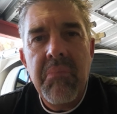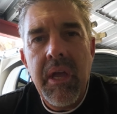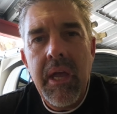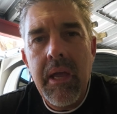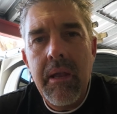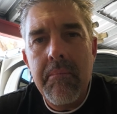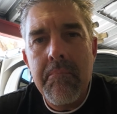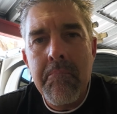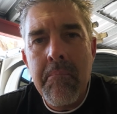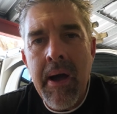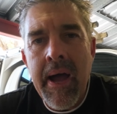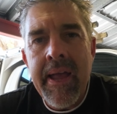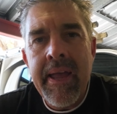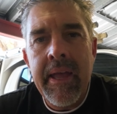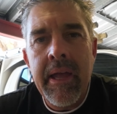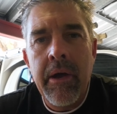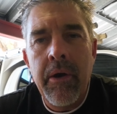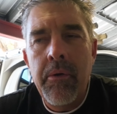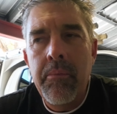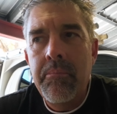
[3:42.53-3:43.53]
it may
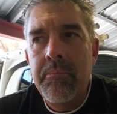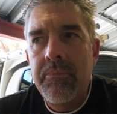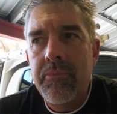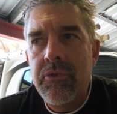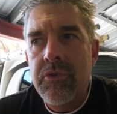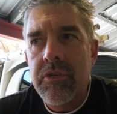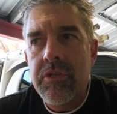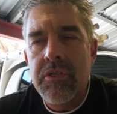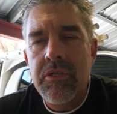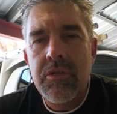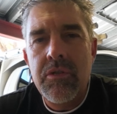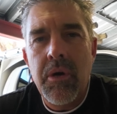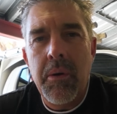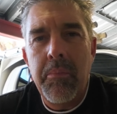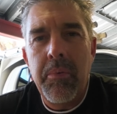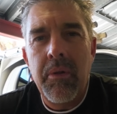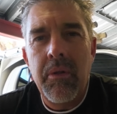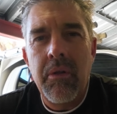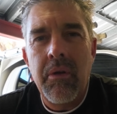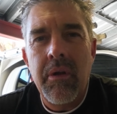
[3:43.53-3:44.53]
help just
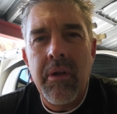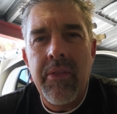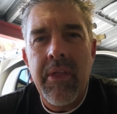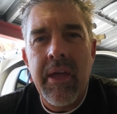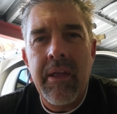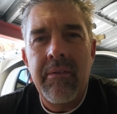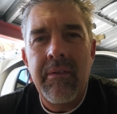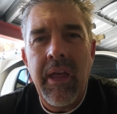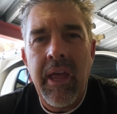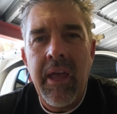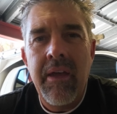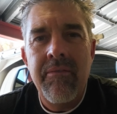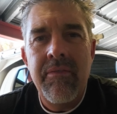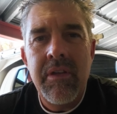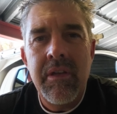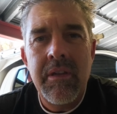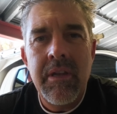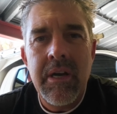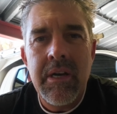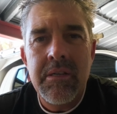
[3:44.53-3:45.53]
stop a lot of that
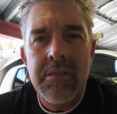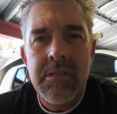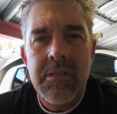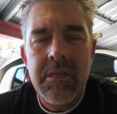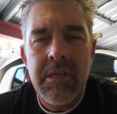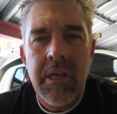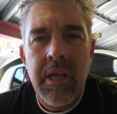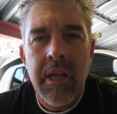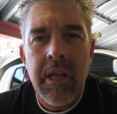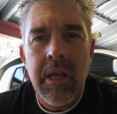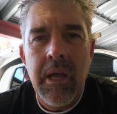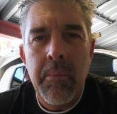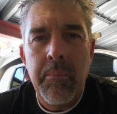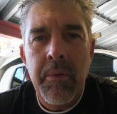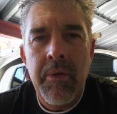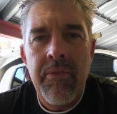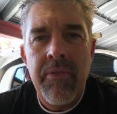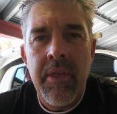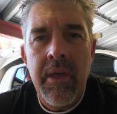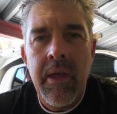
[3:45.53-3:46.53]
heavier dust getting up
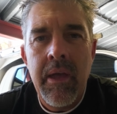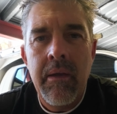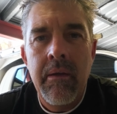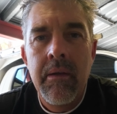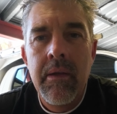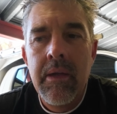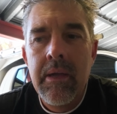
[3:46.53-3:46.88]
in there